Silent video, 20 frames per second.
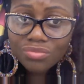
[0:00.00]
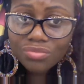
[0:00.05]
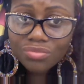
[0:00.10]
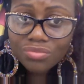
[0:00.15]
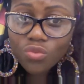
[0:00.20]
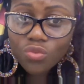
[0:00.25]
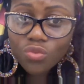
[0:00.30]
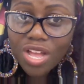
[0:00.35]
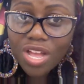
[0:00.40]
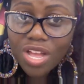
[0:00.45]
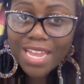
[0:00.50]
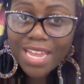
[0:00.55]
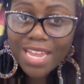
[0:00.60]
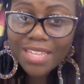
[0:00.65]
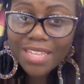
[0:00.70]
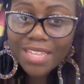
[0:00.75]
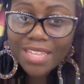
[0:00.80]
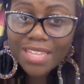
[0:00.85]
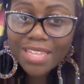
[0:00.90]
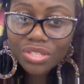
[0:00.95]
Why
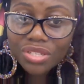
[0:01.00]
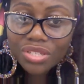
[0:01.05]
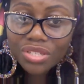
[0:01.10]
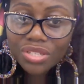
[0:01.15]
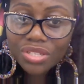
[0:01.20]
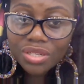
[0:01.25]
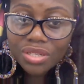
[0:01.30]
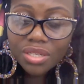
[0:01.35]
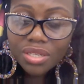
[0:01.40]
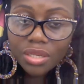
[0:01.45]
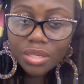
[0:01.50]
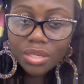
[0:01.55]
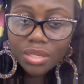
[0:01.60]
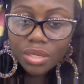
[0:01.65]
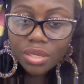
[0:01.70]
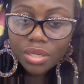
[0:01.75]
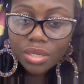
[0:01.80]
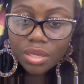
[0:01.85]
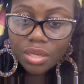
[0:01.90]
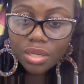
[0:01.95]
not?
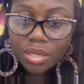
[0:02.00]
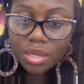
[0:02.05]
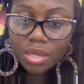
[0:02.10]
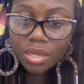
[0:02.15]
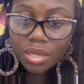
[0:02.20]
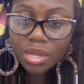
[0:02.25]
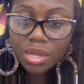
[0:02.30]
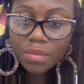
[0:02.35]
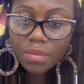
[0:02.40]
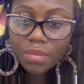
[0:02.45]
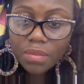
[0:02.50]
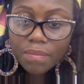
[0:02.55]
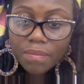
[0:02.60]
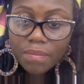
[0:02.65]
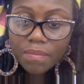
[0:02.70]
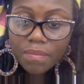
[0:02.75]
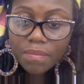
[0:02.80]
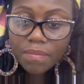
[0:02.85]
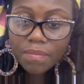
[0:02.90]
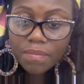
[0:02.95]

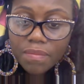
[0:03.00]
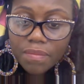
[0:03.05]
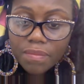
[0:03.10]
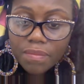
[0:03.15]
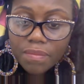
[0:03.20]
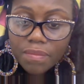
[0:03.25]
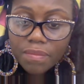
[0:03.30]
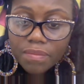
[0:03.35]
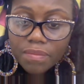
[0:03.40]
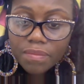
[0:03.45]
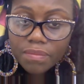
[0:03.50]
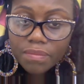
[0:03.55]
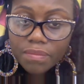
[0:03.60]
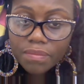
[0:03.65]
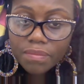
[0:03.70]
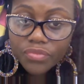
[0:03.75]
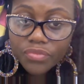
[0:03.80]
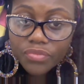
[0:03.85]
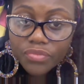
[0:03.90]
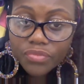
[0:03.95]

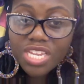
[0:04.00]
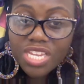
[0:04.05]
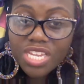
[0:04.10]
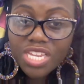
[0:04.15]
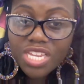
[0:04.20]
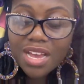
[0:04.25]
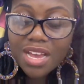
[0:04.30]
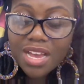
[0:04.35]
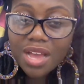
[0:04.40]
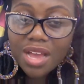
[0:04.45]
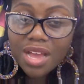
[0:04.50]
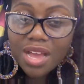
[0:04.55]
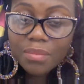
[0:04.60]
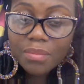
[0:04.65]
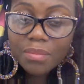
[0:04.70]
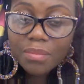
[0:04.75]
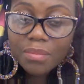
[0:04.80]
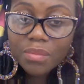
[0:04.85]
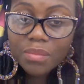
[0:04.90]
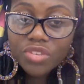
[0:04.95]
So yeah,
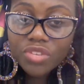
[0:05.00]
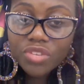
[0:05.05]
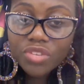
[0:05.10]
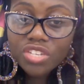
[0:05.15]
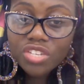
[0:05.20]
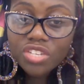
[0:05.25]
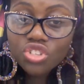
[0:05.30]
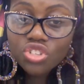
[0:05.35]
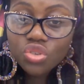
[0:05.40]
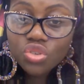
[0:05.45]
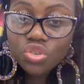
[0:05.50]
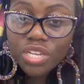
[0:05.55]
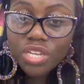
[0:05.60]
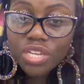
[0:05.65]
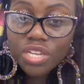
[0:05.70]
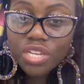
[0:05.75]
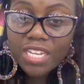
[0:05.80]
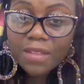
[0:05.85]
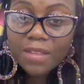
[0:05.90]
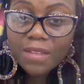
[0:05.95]
I'm really
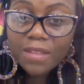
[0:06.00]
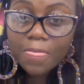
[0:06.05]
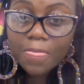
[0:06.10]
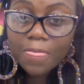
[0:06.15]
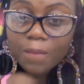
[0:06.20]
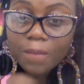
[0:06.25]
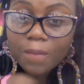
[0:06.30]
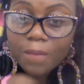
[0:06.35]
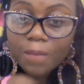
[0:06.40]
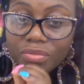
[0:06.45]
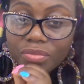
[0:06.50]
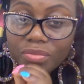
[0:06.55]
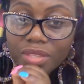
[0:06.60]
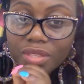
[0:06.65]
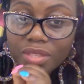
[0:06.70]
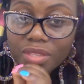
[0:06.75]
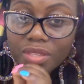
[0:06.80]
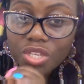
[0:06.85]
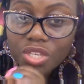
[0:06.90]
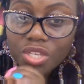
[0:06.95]
enjoying
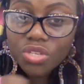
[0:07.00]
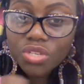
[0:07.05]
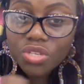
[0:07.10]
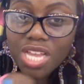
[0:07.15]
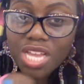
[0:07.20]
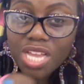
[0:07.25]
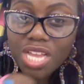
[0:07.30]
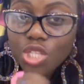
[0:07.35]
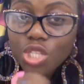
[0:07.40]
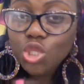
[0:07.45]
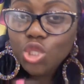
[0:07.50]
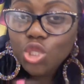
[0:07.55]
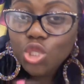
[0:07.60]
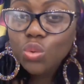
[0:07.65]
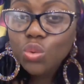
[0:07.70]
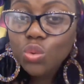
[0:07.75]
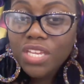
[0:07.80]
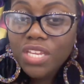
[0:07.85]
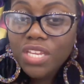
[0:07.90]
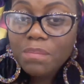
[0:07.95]
using the
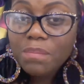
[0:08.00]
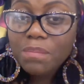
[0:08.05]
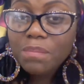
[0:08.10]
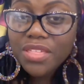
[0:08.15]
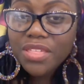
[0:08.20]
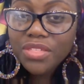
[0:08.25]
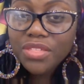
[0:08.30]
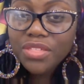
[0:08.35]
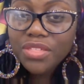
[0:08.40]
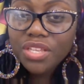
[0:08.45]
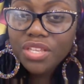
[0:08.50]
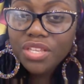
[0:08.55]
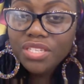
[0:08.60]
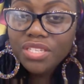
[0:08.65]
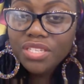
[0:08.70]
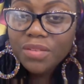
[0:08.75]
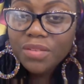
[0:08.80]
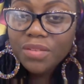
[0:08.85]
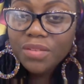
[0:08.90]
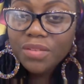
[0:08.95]
unschooling method
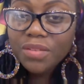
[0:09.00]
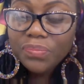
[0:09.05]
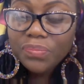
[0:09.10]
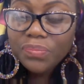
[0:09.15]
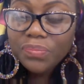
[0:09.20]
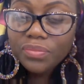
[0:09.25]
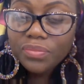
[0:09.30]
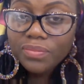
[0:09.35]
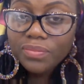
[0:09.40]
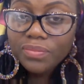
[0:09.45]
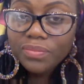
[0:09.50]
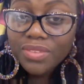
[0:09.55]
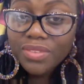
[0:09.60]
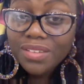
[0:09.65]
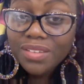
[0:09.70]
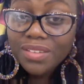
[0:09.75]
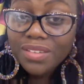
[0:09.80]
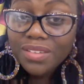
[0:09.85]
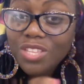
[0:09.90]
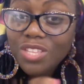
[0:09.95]
for